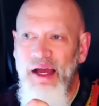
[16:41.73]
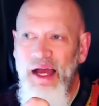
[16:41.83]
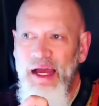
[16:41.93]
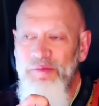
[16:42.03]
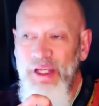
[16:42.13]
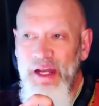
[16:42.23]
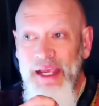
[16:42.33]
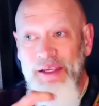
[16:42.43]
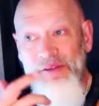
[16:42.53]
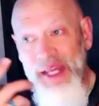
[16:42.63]
I mean, I
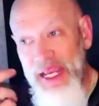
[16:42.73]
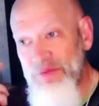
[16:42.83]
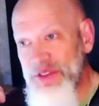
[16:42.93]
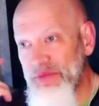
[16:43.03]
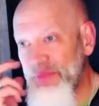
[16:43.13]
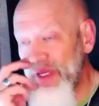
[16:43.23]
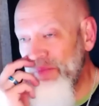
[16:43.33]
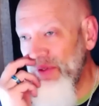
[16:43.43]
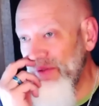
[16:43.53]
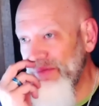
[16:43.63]
could name some
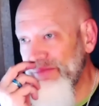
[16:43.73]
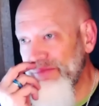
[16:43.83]
people